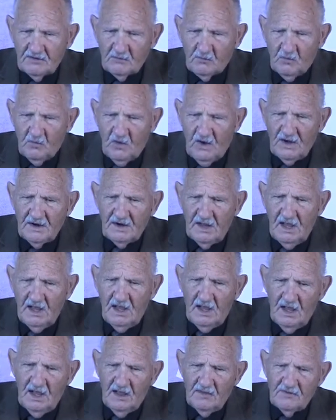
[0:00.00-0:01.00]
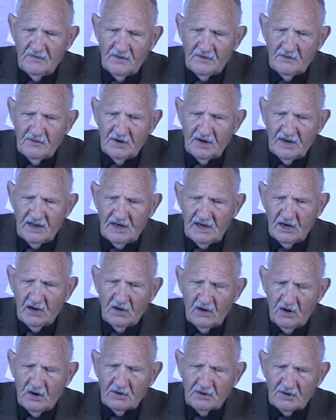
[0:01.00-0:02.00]
one other
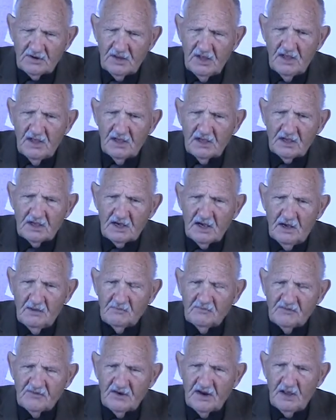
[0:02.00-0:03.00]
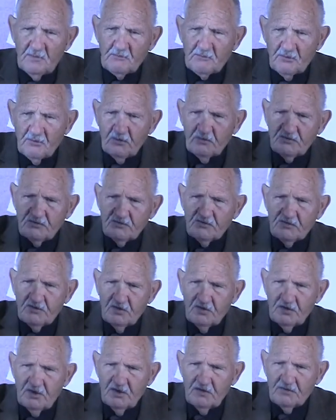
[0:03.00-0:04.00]
little horn comes and uproots
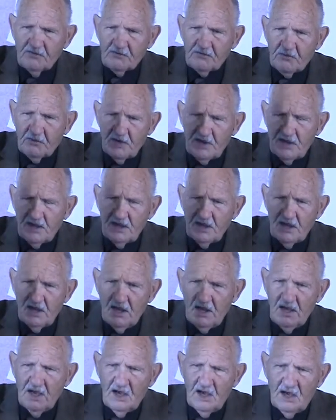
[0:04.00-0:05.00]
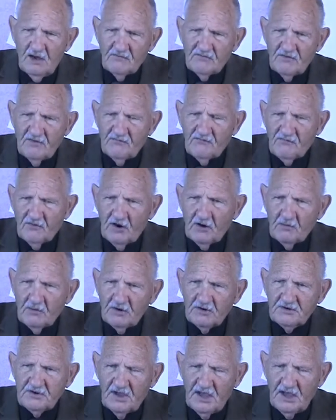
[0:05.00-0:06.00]
3 of the
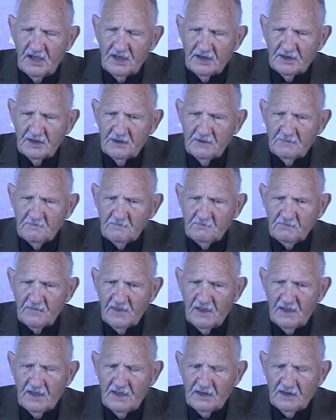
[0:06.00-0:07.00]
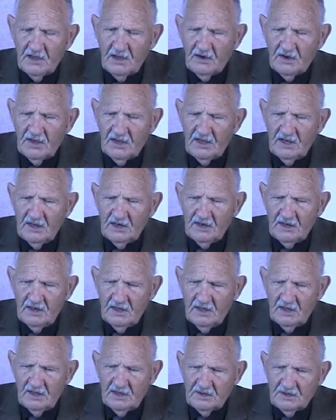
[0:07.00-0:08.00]
former 10. Now in
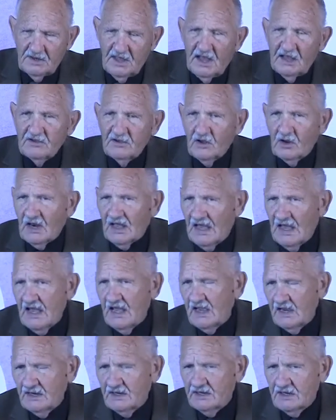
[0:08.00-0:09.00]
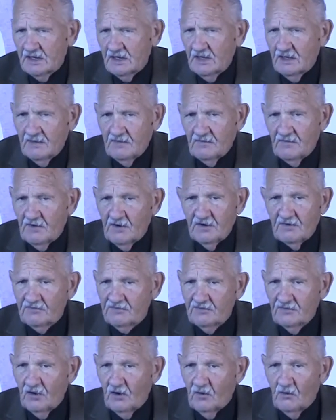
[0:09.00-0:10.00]
Daniel 8, there
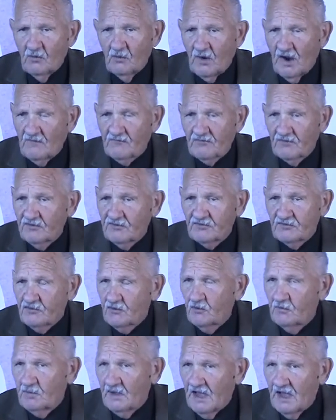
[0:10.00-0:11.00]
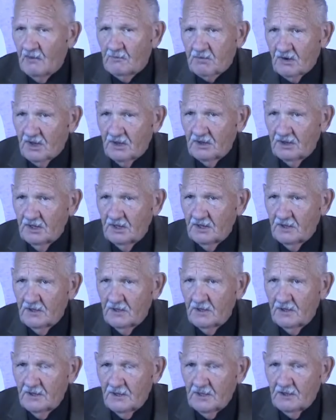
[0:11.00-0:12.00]
is no reference to Babylon.
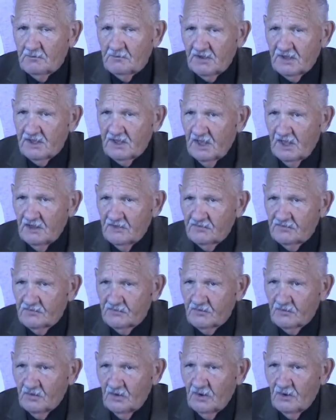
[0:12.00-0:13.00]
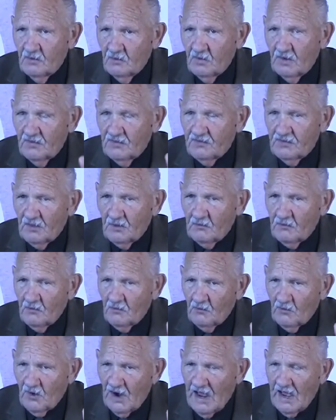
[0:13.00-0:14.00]
It begins with the
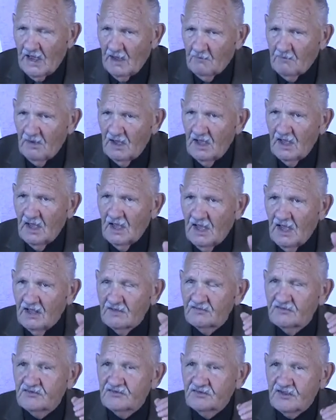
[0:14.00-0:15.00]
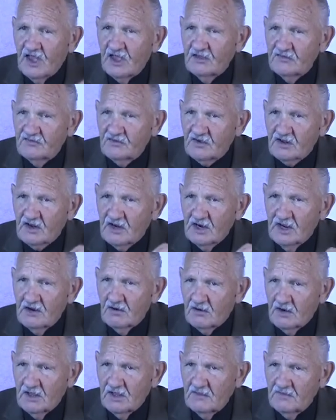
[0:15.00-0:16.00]
ram and states
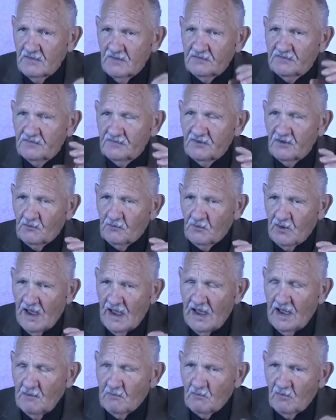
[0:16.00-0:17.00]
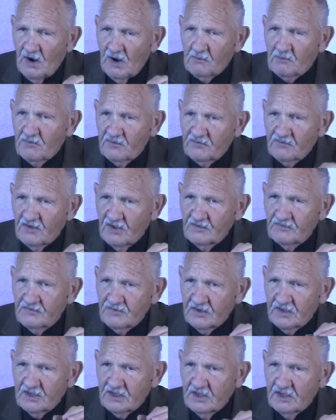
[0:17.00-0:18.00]
clearly that the ram represents
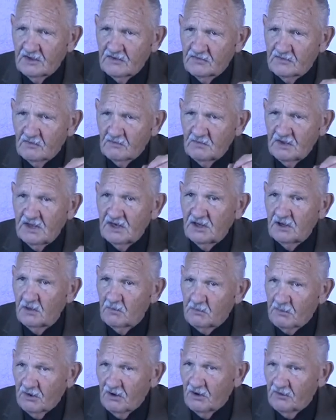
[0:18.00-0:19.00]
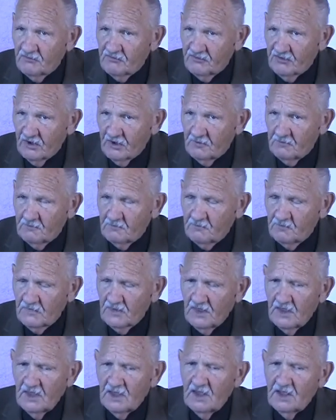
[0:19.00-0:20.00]
the kings of Medo-Persia.
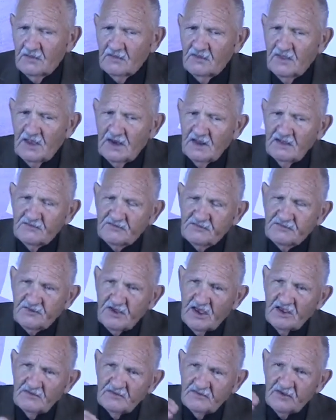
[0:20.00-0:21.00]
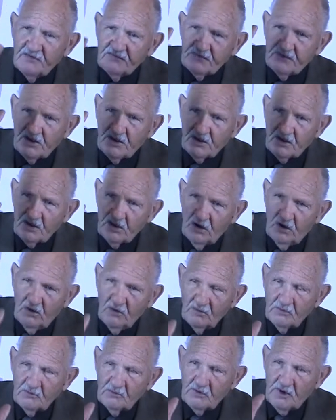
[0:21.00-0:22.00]
Then it states that the
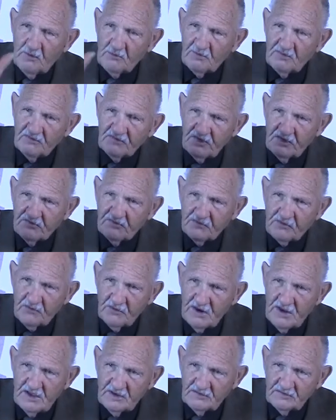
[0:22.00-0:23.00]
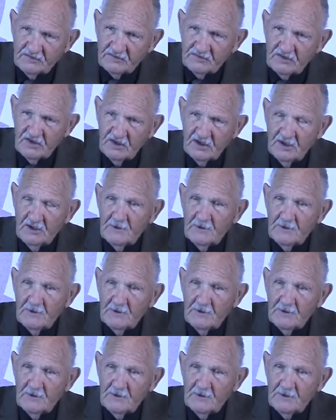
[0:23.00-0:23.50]
goat represents Greece.